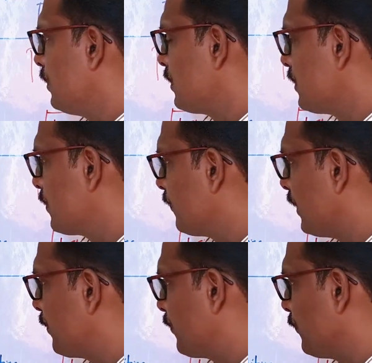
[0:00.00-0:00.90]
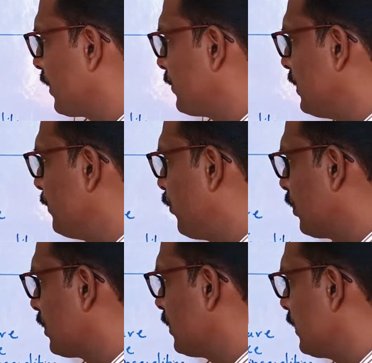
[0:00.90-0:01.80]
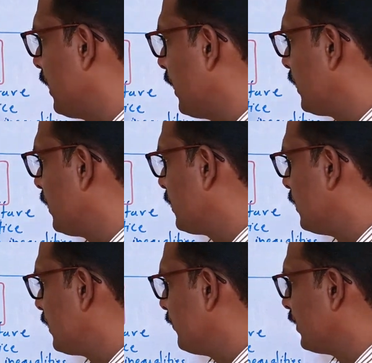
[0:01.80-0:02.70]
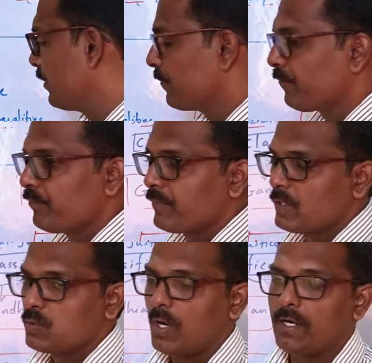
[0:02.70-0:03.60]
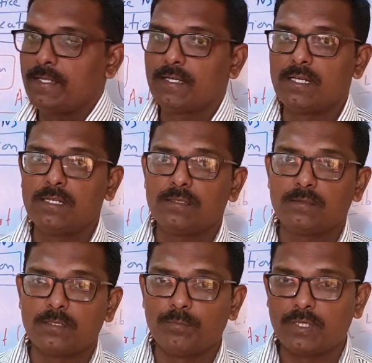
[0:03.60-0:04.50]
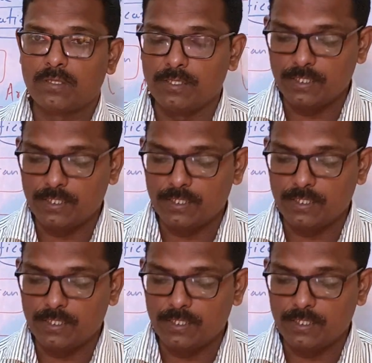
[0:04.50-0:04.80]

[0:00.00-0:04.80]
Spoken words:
So this is the one of the important in article 31. So article number